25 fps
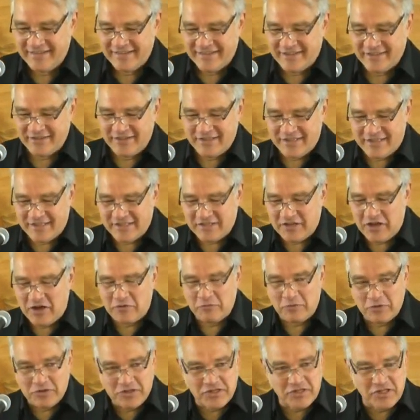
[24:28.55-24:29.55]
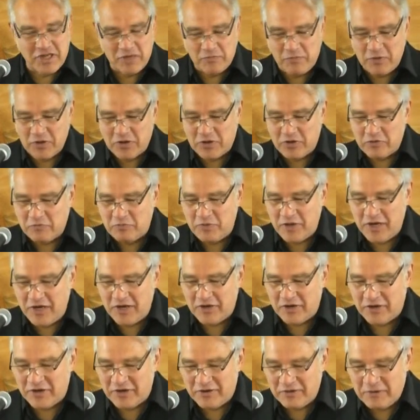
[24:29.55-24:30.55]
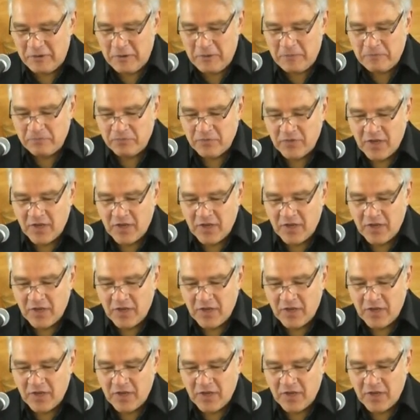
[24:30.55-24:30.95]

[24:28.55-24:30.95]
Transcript: so this is almost typical Peter